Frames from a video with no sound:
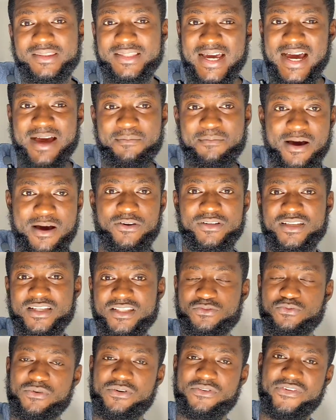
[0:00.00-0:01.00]
taba ho
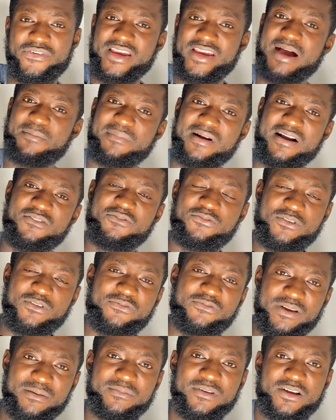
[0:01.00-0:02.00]
just we three among
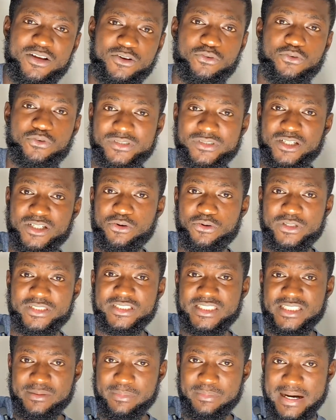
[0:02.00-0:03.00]
four fem e hotel ho
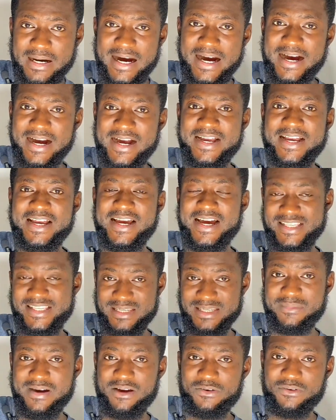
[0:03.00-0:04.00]
yi pa
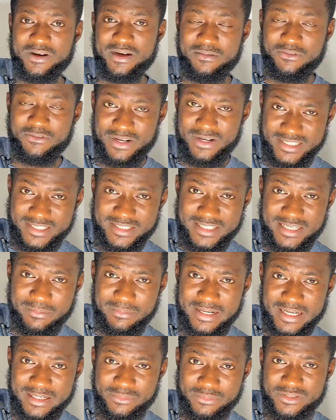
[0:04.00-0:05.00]
asama Rashida
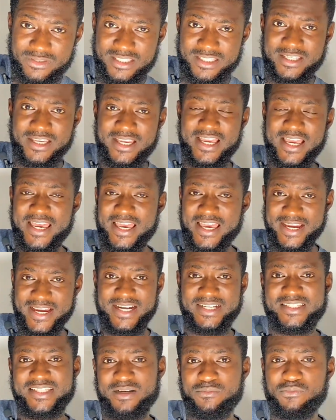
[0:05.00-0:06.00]
Black Beauty e
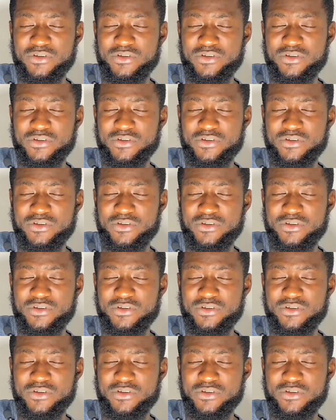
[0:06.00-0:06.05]
ka che